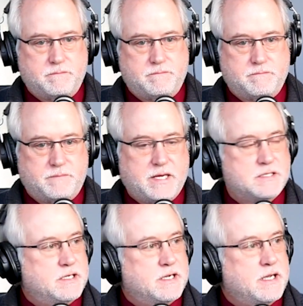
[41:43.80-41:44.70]

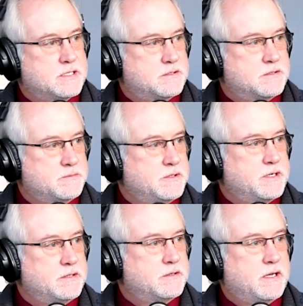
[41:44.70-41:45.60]
BSN Kessler's building
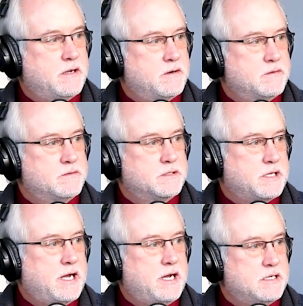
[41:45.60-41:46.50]
looking out over the
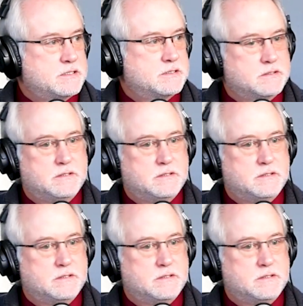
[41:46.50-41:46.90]
glass.